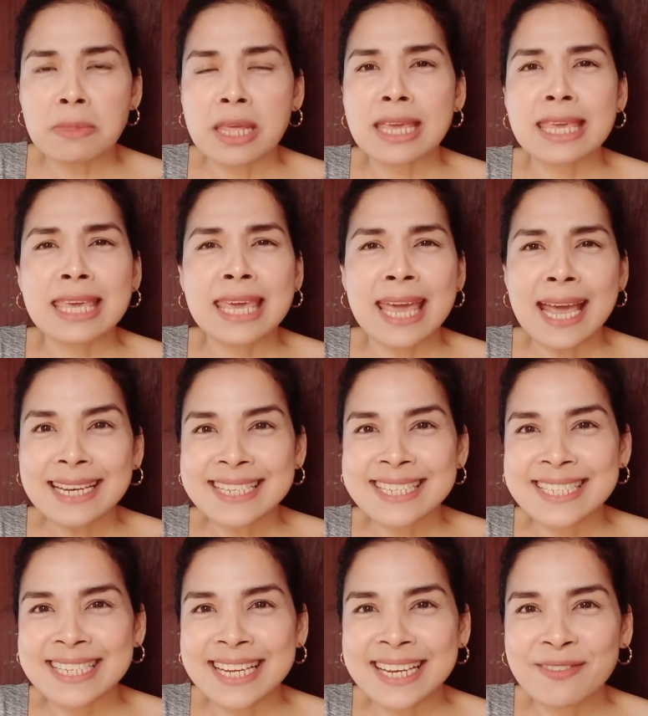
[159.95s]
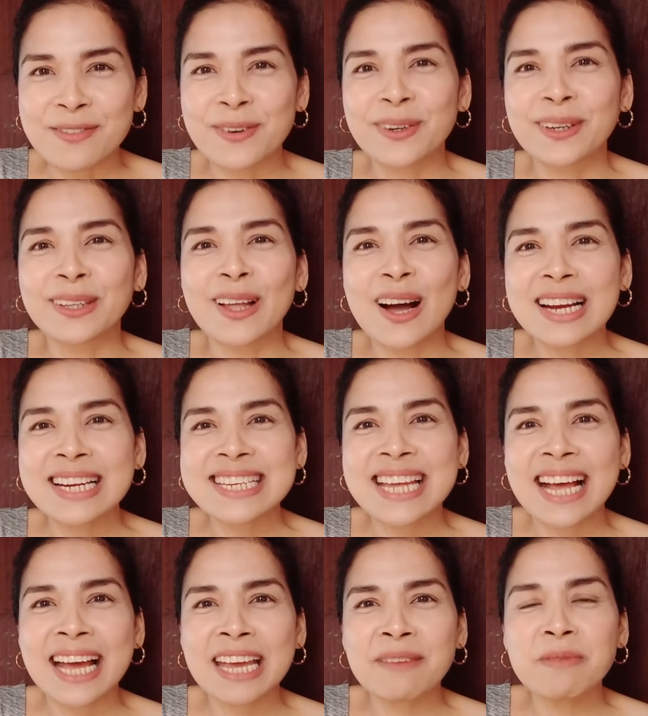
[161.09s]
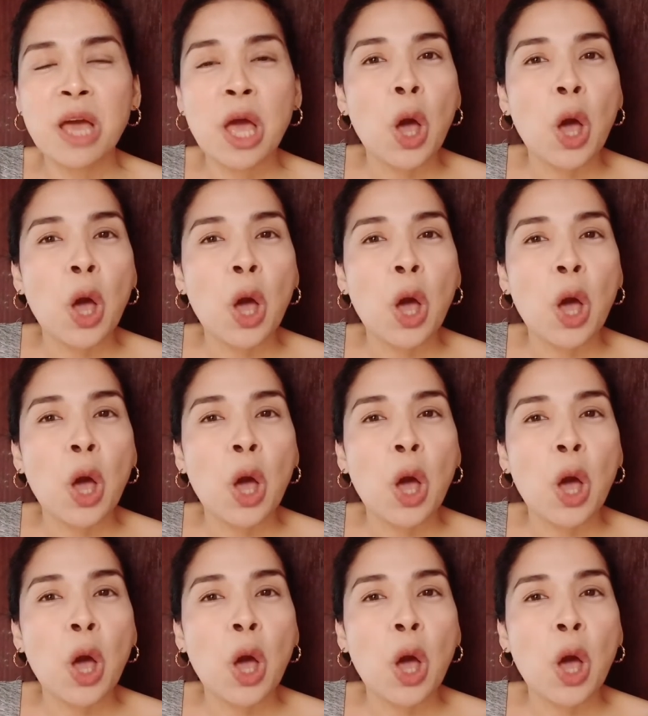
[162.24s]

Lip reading: they can't sit for a long time.